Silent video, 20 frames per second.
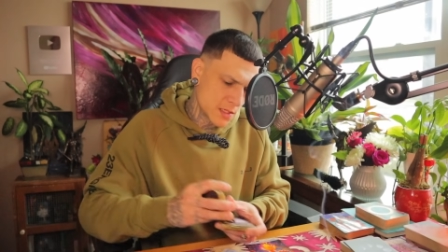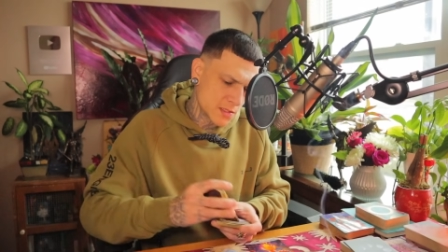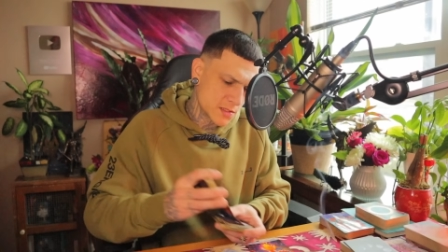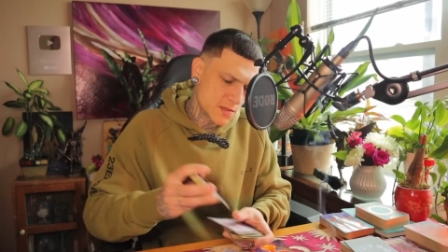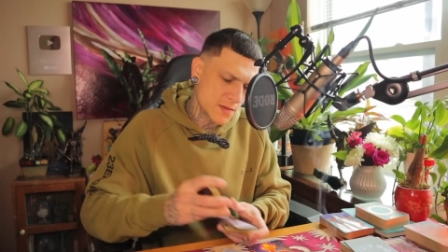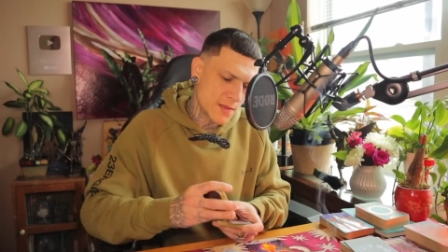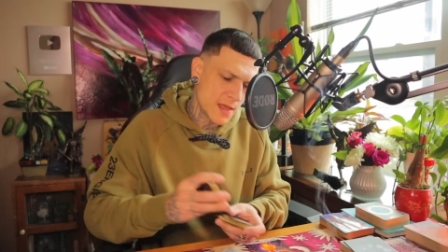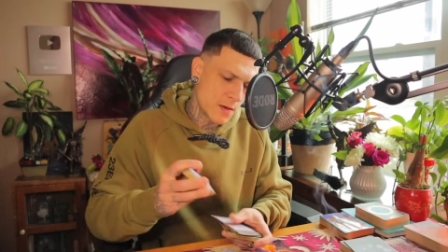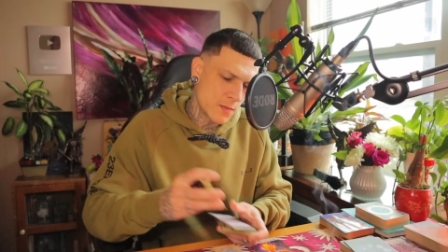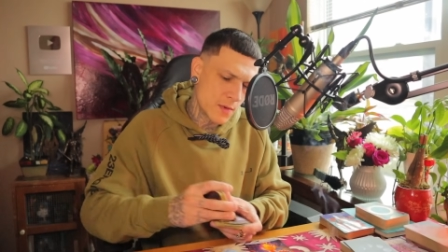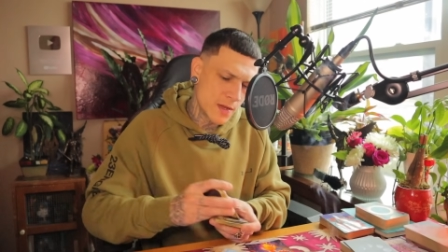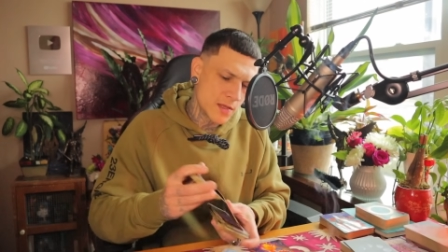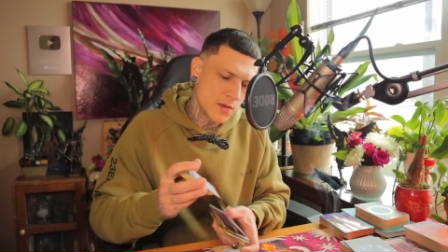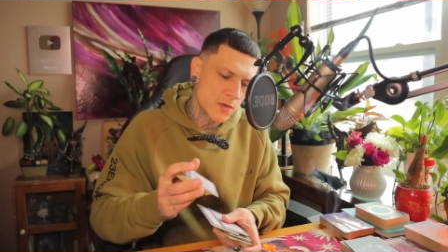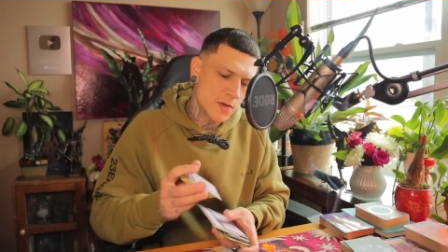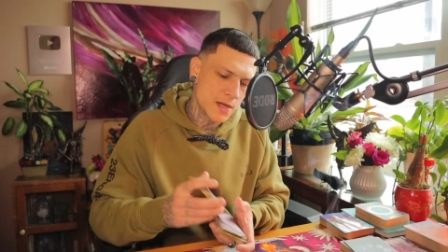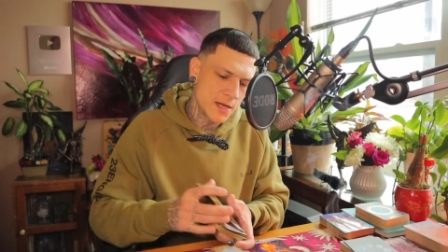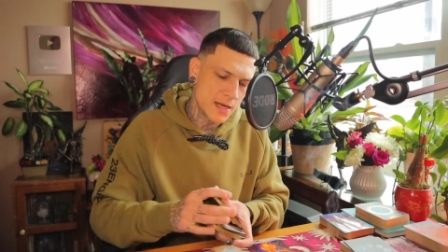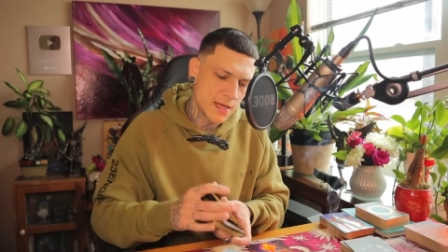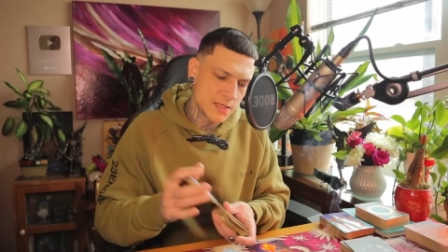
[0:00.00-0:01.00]
so that way
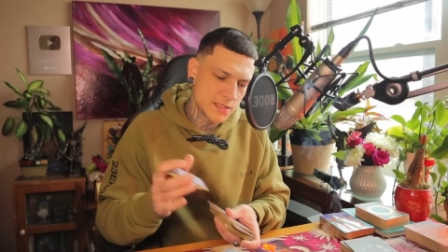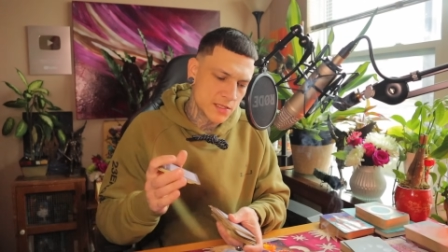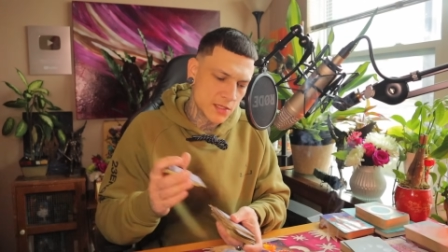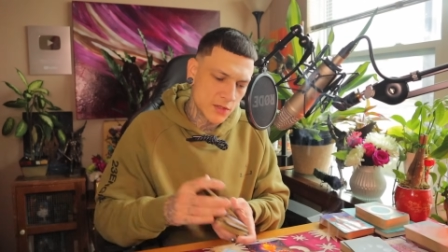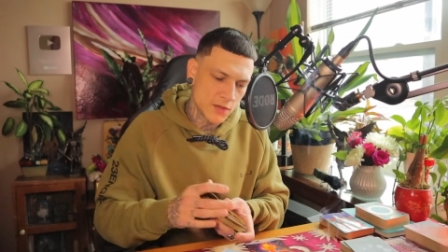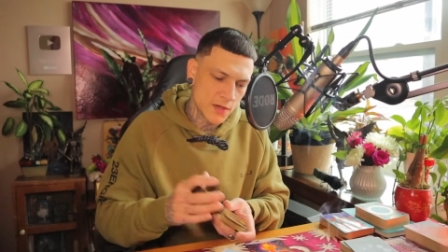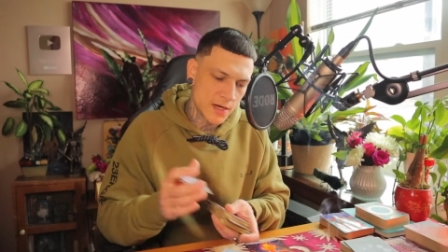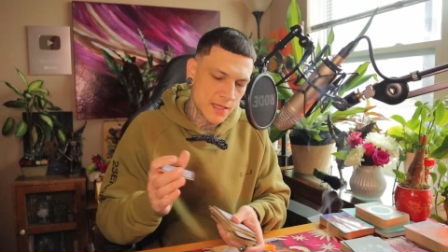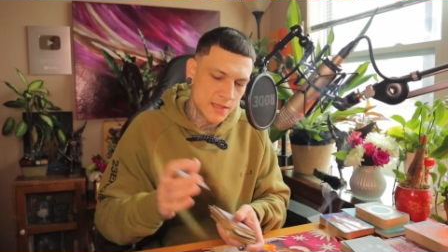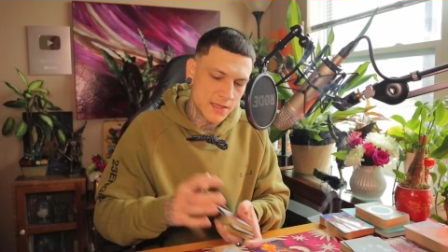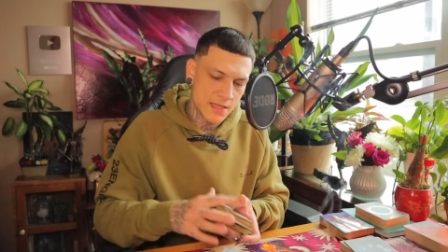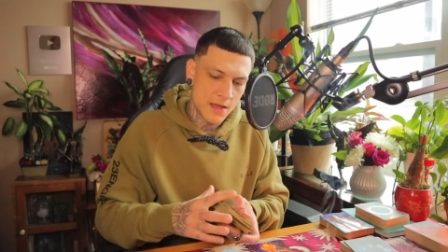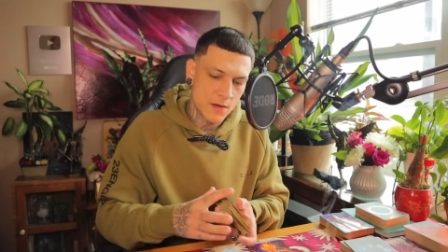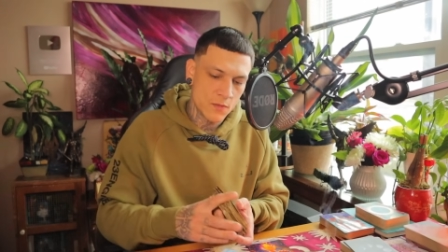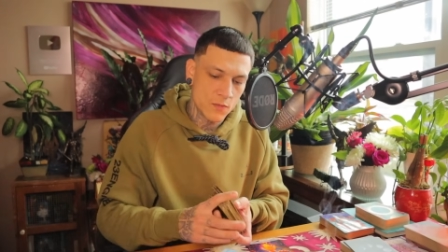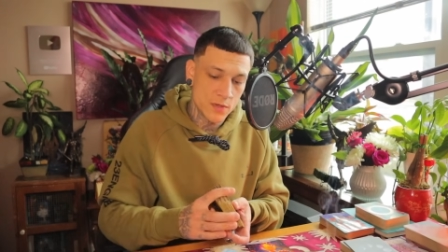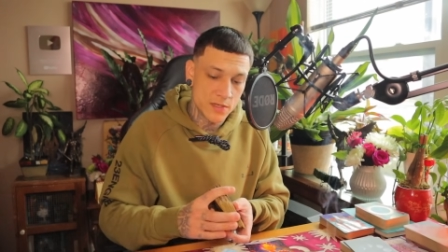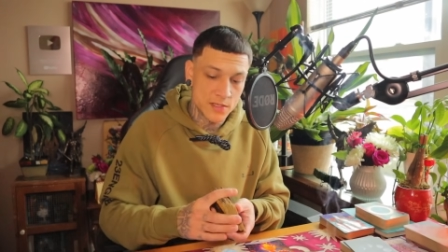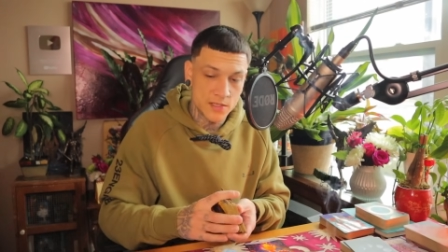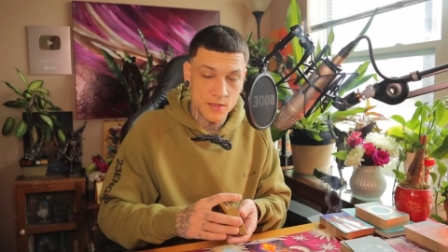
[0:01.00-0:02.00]
you can integrate
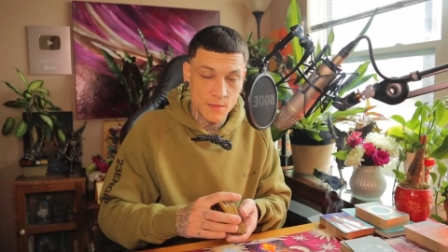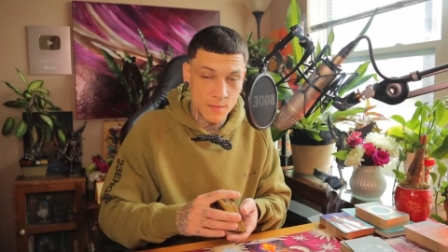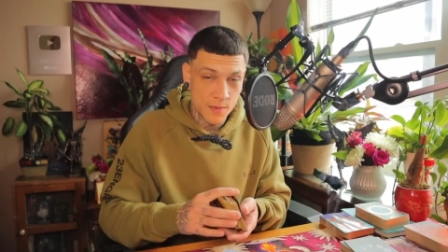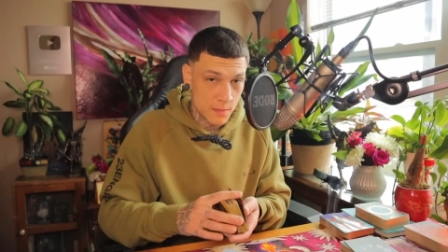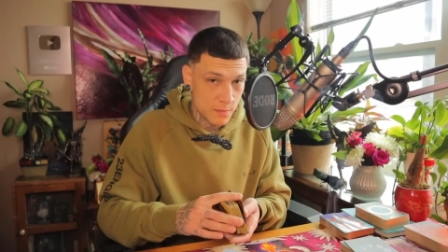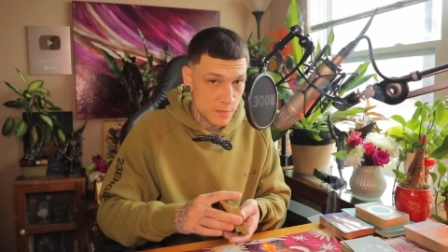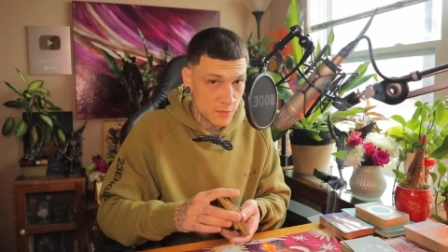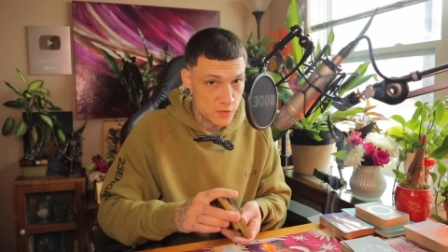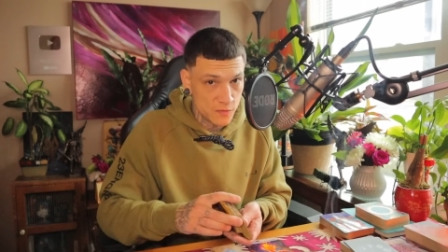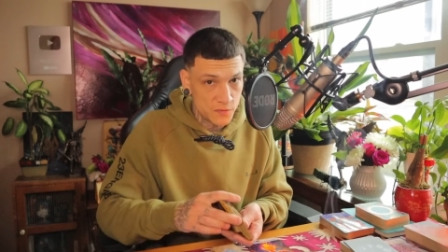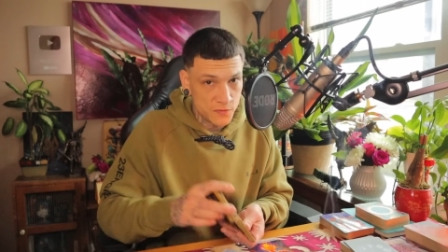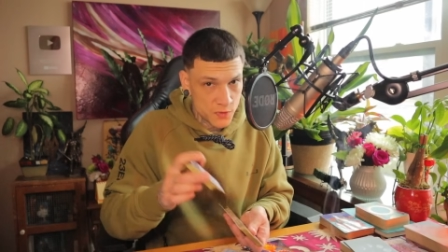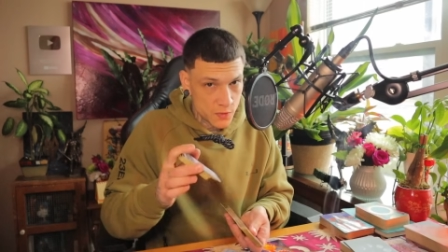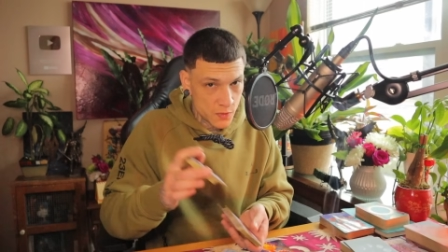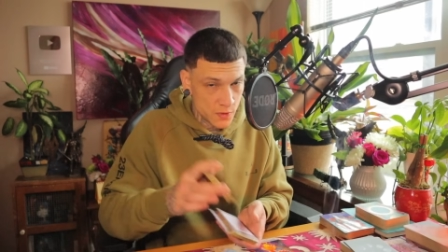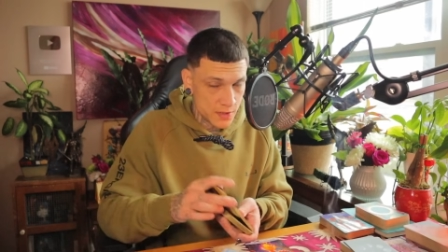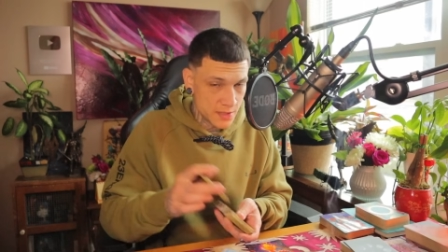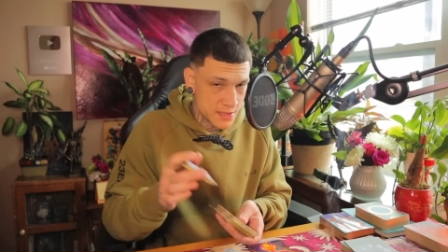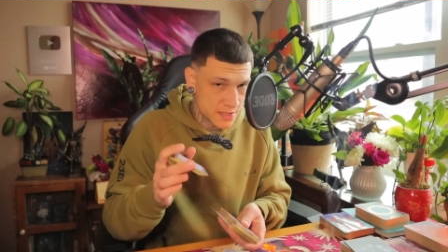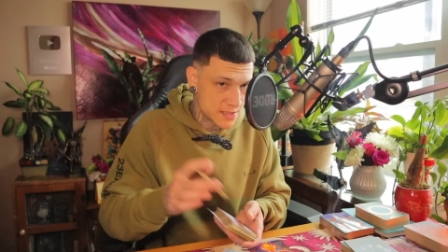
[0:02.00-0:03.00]
that wisdom and move
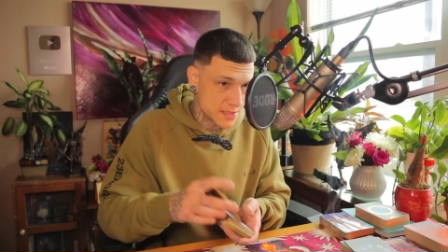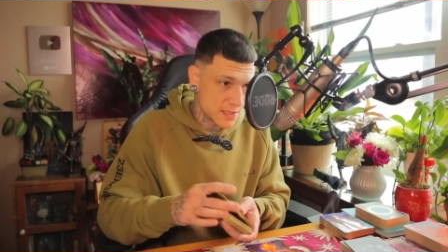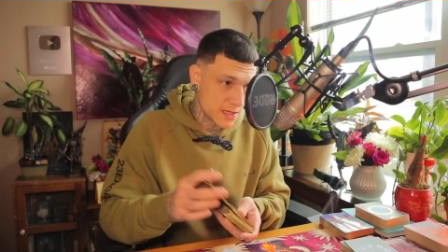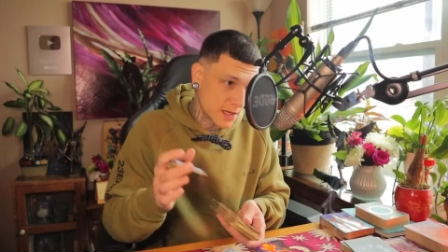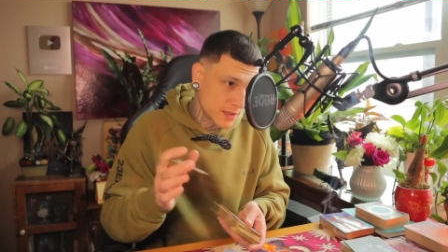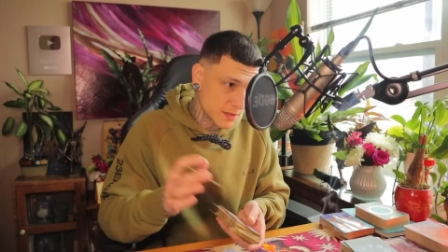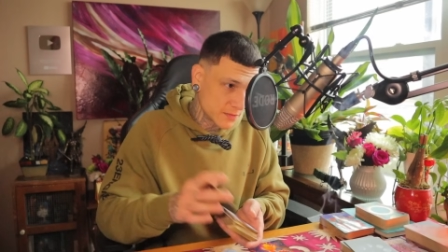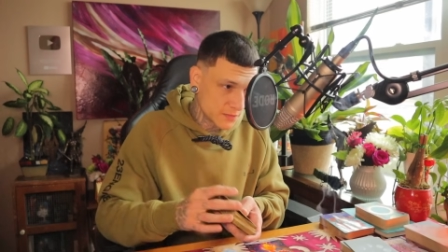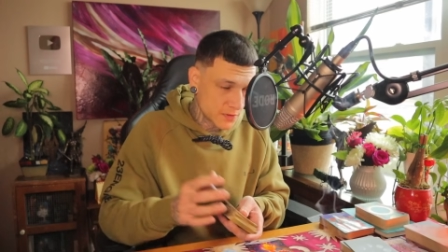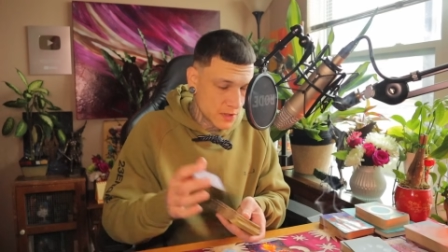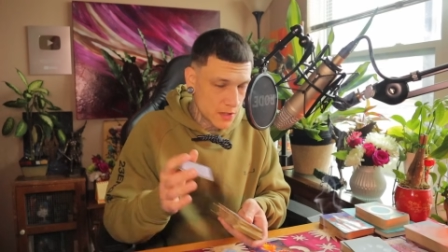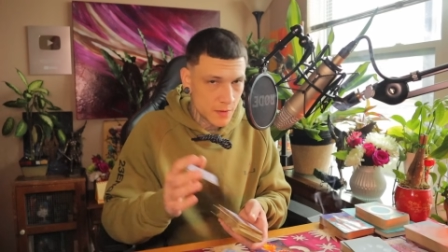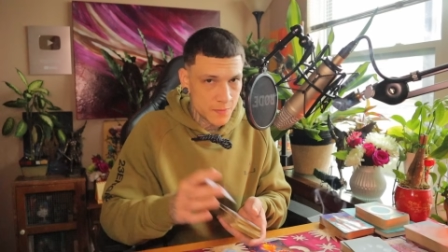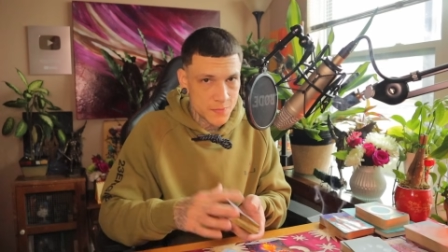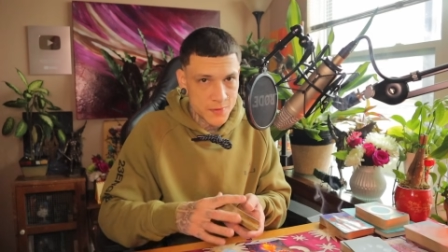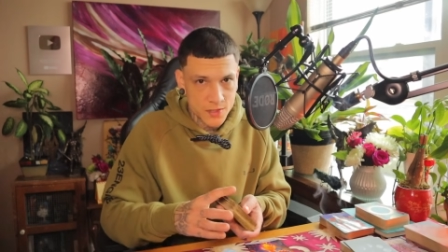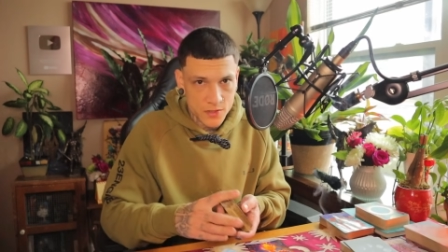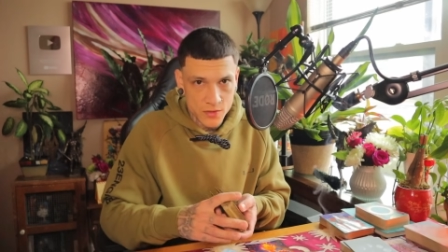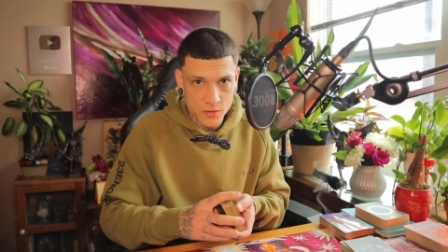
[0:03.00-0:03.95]
toward this Knight of Cups,